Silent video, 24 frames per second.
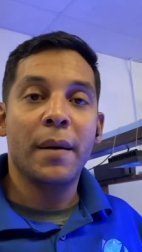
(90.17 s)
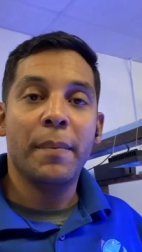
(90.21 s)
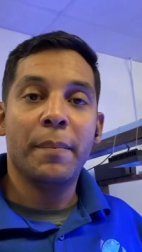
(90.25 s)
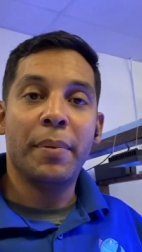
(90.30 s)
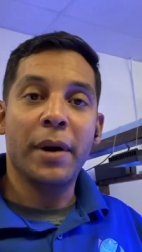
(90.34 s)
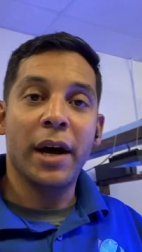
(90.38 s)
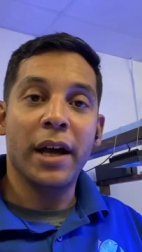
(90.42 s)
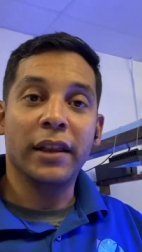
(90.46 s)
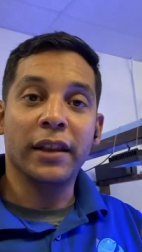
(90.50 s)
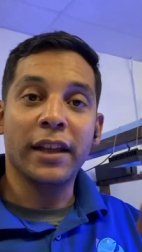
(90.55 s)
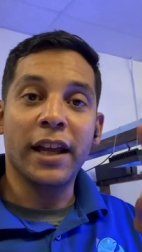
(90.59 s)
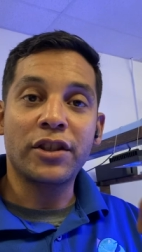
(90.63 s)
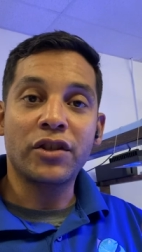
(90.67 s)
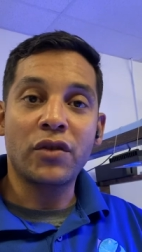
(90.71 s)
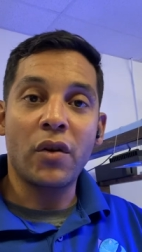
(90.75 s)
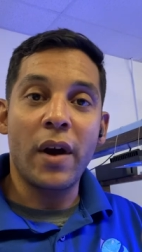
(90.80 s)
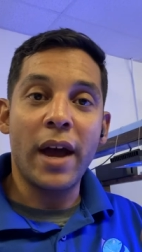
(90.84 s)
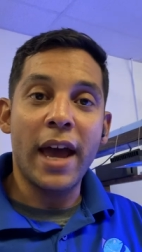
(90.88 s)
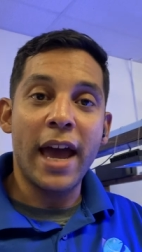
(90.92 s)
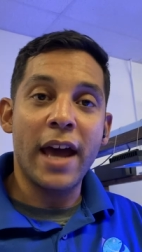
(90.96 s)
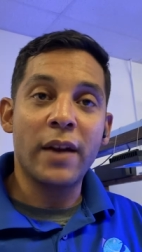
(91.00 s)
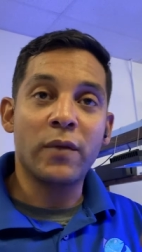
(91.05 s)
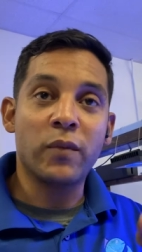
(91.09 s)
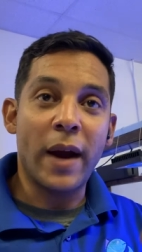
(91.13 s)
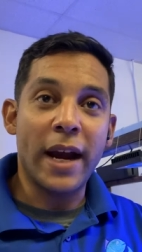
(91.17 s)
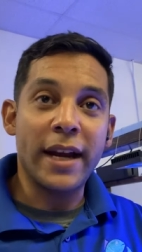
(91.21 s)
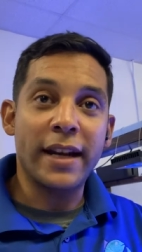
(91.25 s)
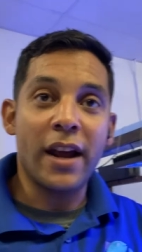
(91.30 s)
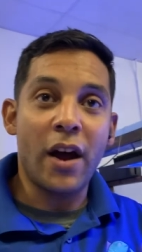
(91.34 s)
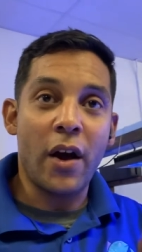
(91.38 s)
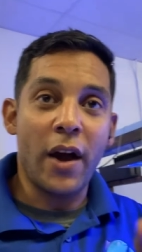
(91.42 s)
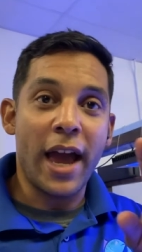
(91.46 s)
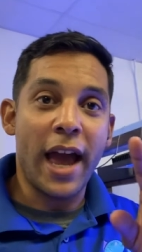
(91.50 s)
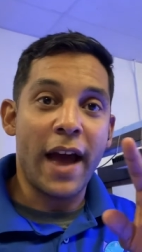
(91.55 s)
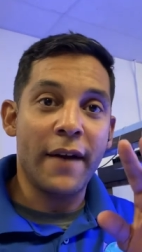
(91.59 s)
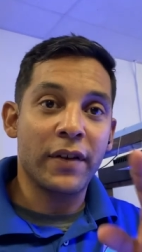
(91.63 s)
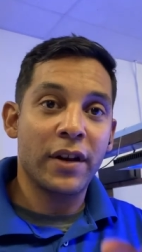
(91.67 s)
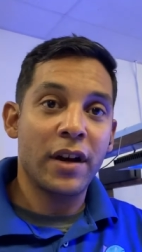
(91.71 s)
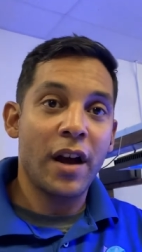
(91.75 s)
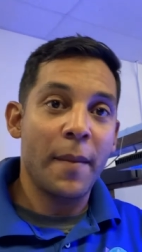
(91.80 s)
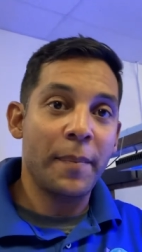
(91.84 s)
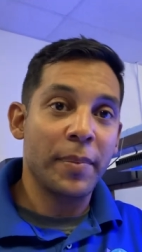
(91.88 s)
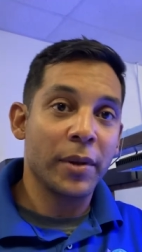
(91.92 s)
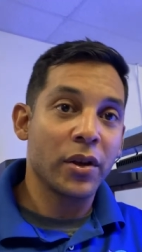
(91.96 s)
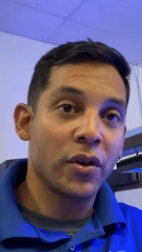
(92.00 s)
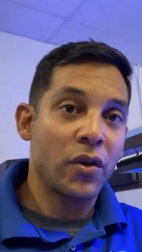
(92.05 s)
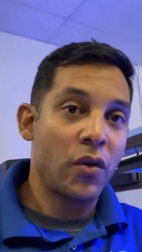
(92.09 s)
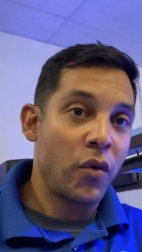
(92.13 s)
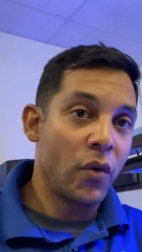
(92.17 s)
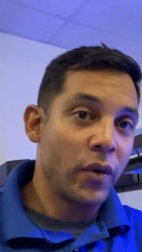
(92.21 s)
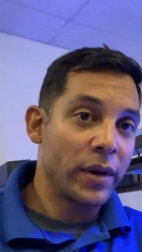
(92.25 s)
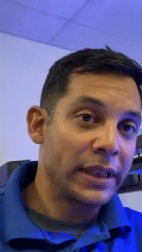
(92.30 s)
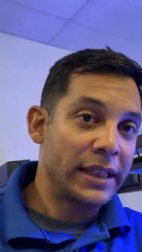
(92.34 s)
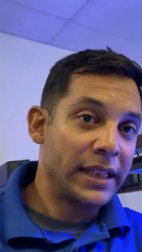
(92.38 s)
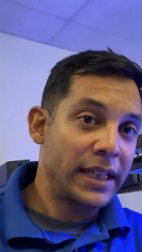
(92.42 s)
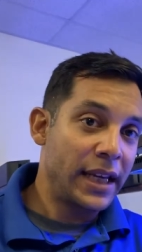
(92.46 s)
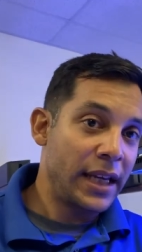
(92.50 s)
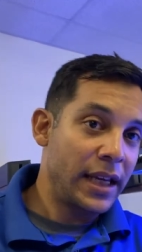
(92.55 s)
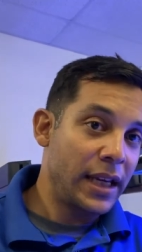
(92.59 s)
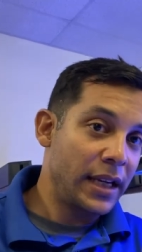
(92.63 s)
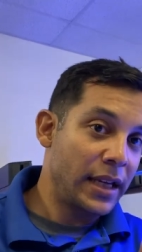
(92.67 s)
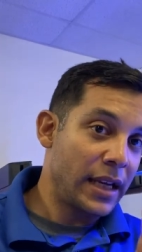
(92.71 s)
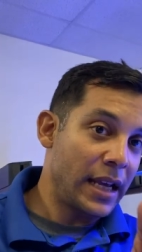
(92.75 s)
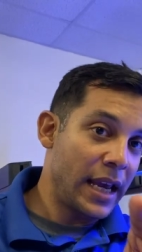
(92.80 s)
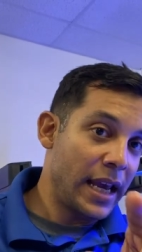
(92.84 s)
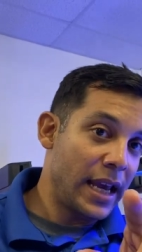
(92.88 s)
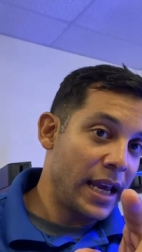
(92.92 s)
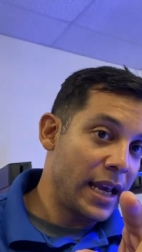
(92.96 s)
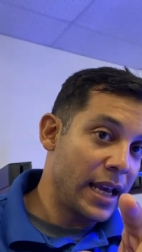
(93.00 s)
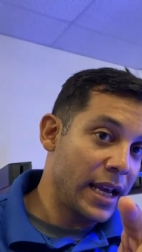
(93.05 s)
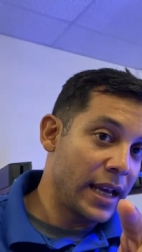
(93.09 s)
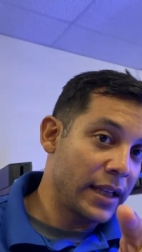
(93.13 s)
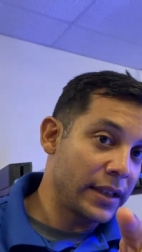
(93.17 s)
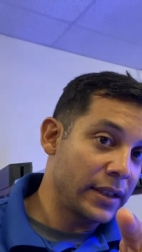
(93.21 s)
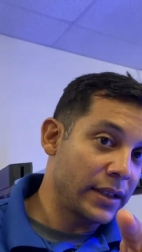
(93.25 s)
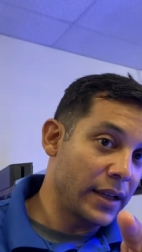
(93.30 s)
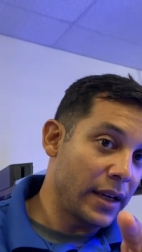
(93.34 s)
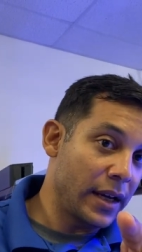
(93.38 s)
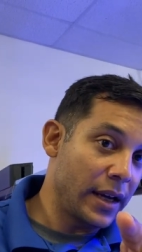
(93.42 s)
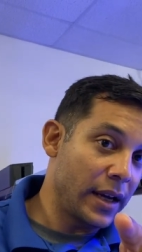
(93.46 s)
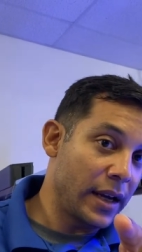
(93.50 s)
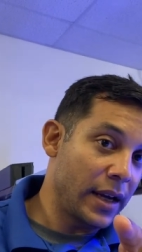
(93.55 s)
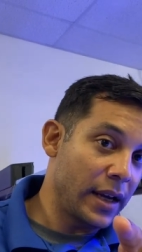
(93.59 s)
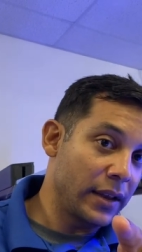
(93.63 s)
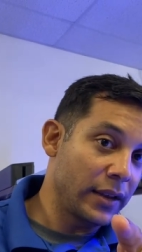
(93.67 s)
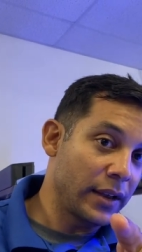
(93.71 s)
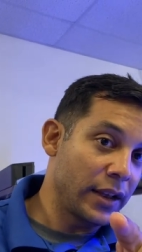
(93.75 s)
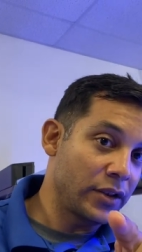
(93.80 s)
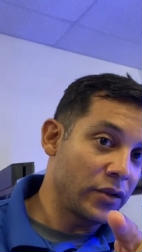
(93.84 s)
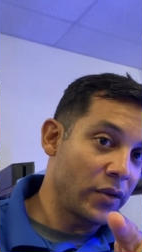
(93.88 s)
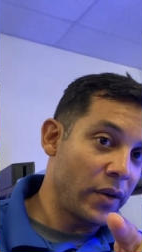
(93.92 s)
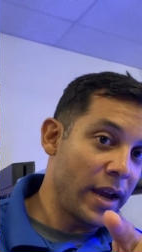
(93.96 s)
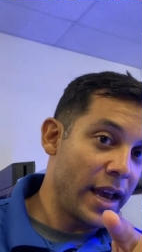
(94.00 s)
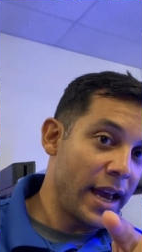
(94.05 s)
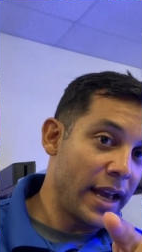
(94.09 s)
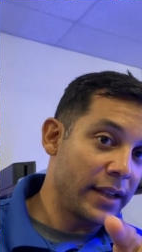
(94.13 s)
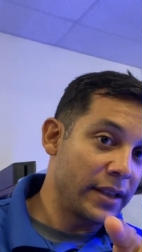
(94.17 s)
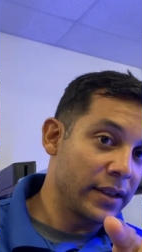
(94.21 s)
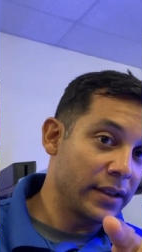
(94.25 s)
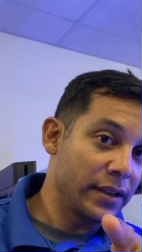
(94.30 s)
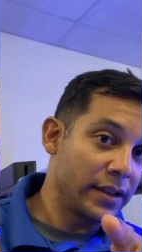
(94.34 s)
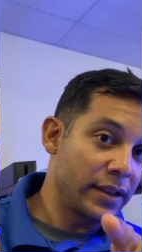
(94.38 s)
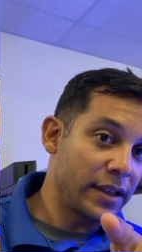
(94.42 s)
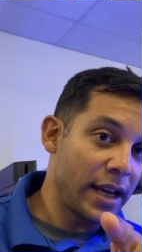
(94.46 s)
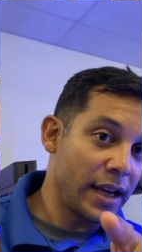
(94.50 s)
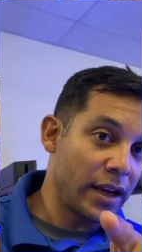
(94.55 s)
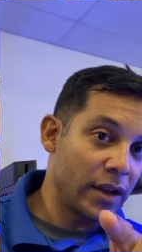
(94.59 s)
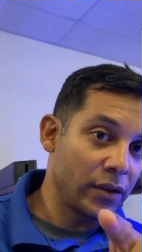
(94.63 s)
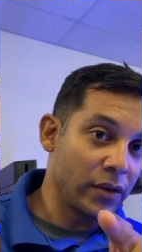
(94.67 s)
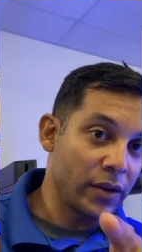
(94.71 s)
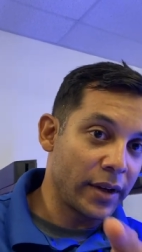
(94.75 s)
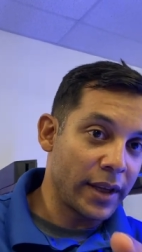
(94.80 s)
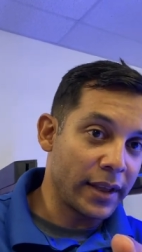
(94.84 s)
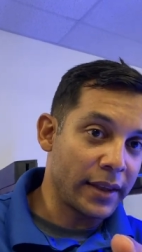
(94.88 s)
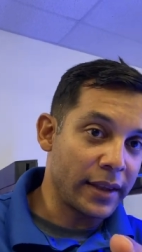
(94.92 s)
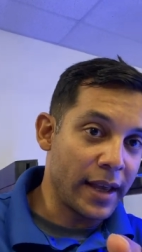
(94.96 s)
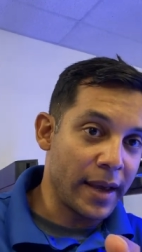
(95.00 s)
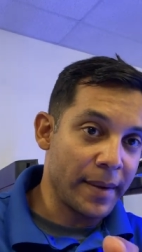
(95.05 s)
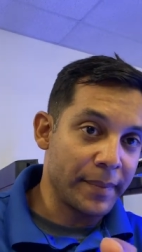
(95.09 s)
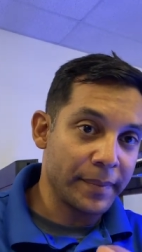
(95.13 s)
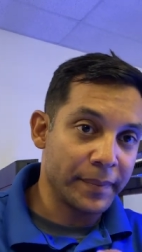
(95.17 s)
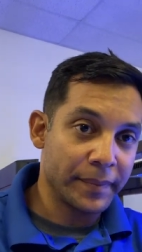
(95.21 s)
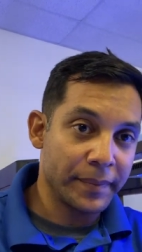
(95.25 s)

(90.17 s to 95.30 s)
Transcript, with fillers: But let's go ahead right now. I have a couple in quarantine and uh, let's go ahead and take a look at them.